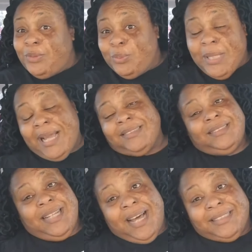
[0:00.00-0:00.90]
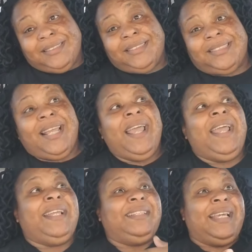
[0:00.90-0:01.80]

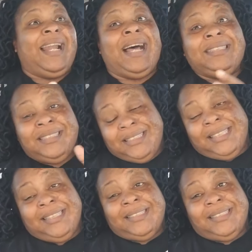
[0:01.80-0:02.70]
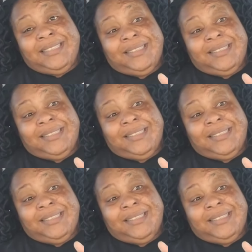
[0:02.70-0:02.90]
$2,000 that I just